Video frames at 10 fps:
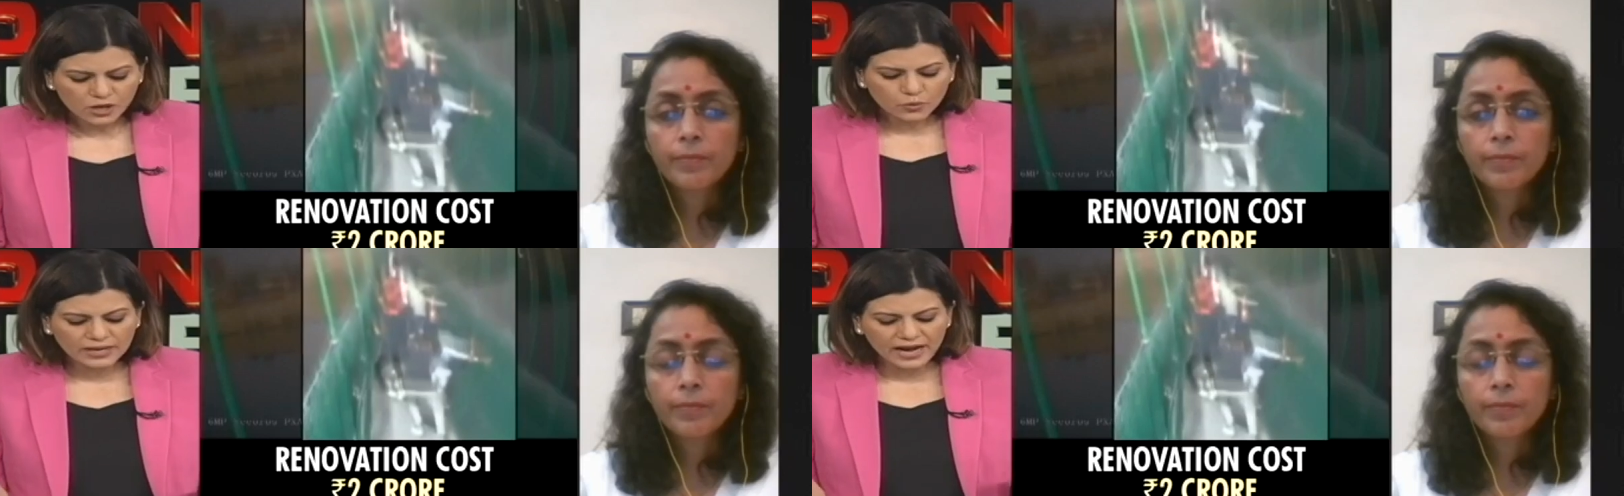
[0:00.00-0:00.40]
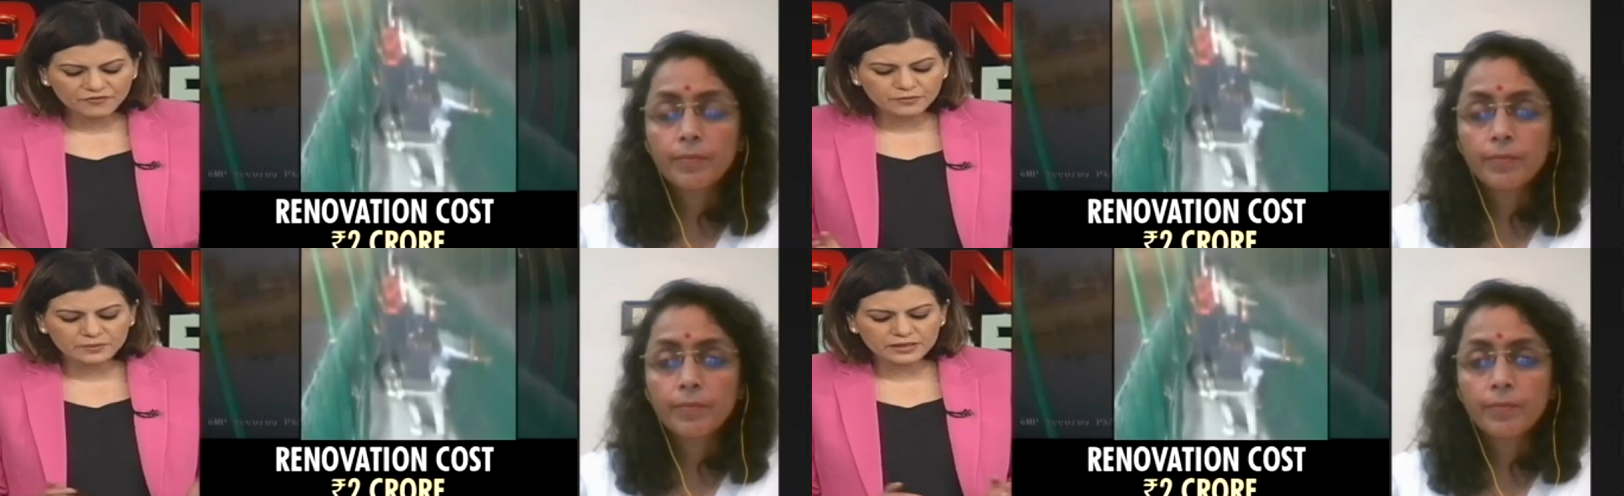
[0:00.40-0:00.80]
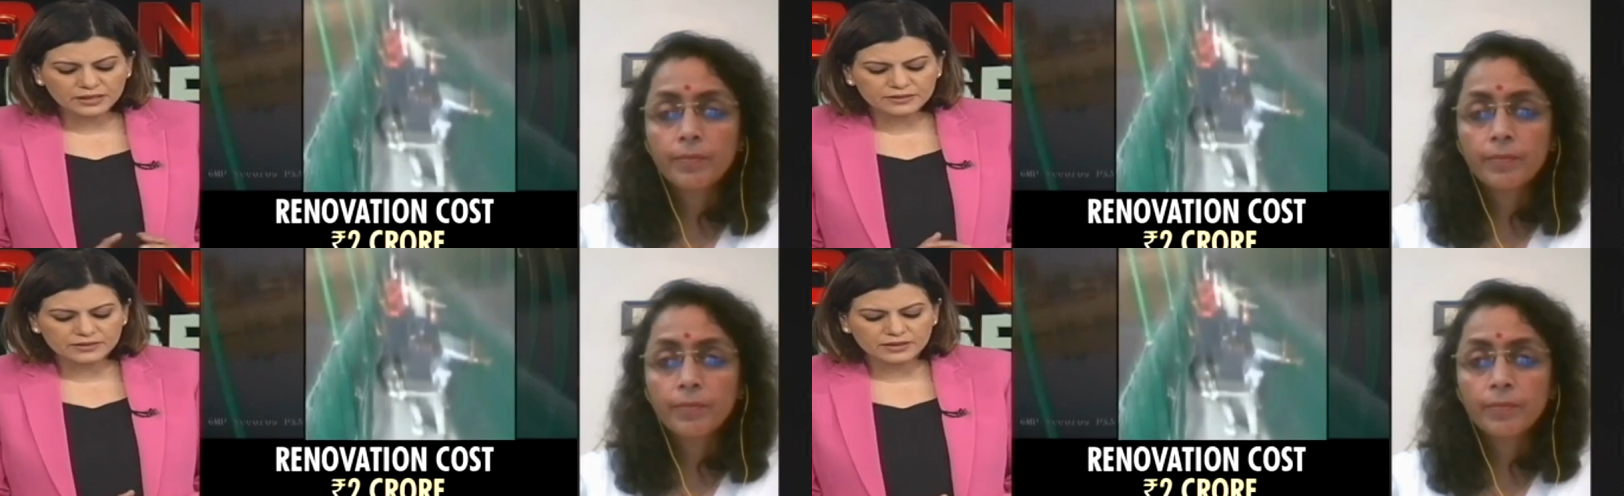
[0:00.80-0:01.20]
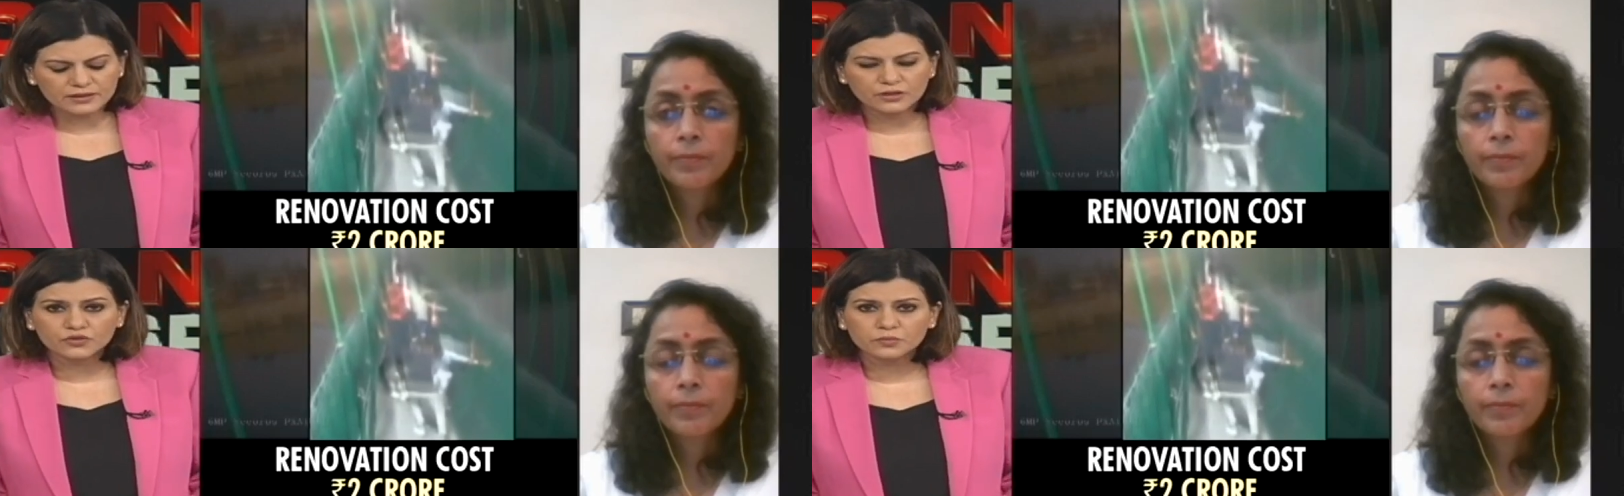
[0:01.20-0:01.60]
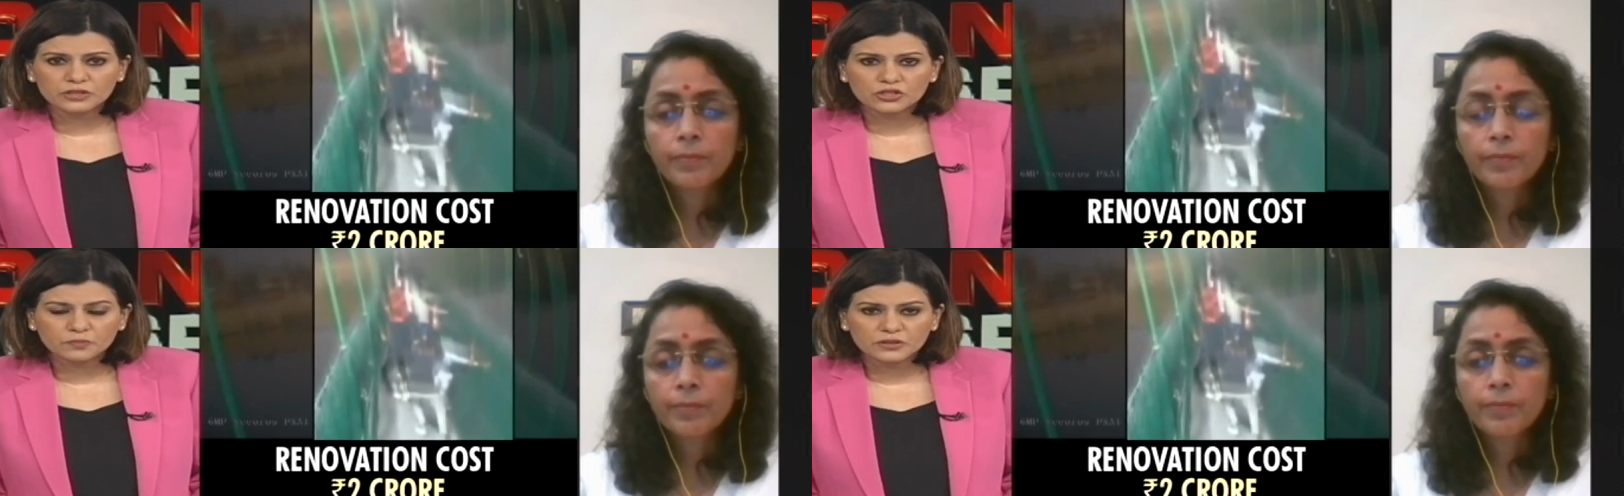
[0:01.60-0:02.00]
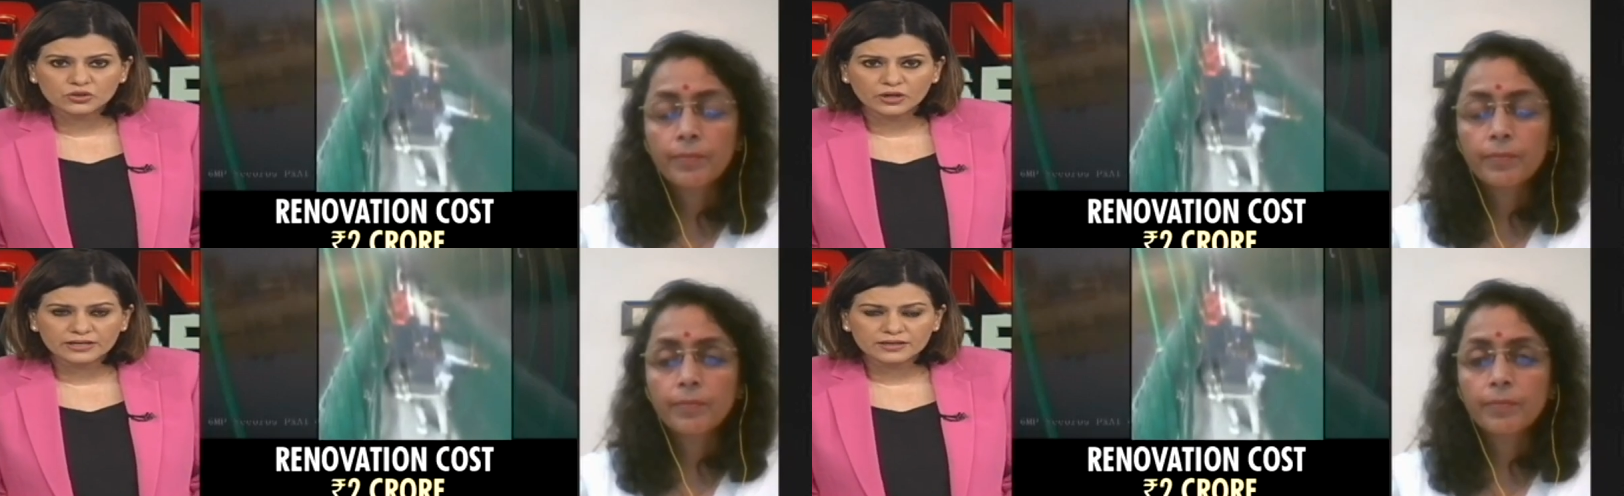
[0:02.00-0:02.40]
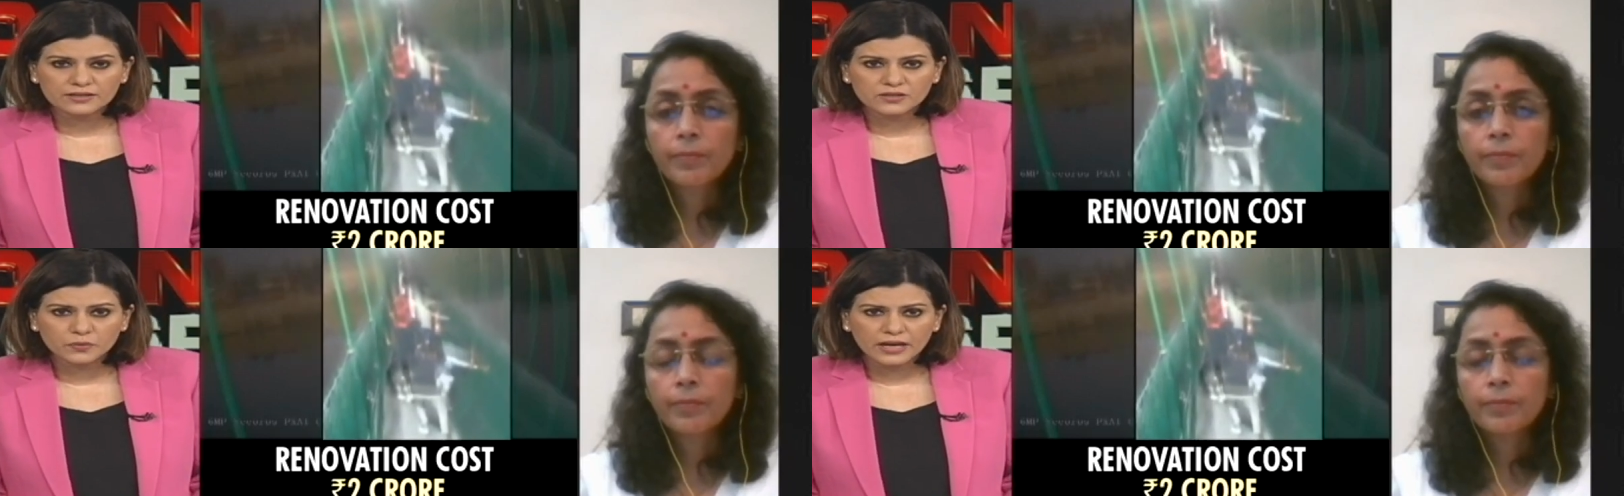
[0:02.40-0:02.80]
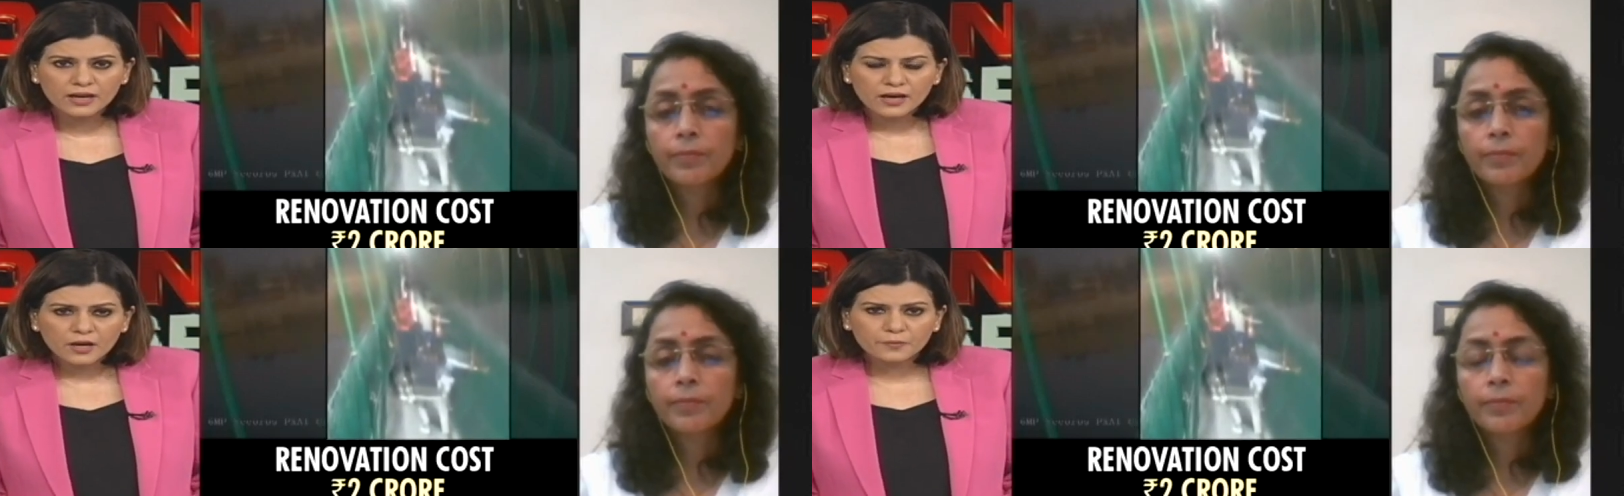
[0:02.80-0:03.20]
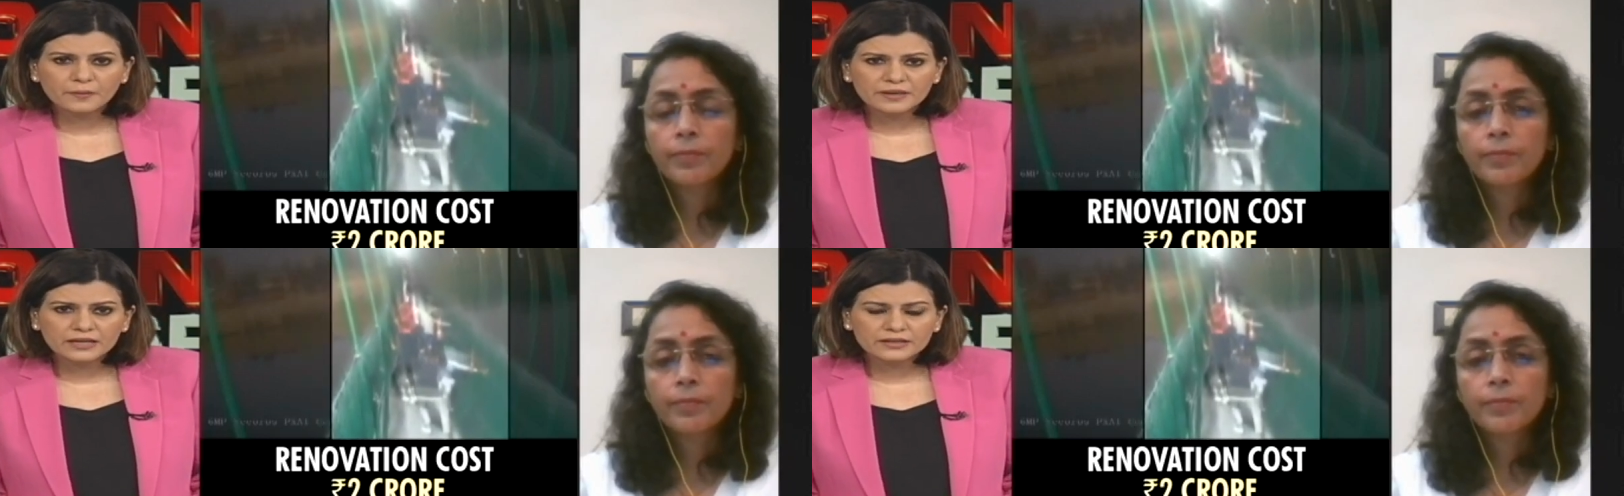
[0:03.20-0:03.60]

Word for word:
Speaker 1: We have Pramila Nesargi of the BJP joining us as well. Pramila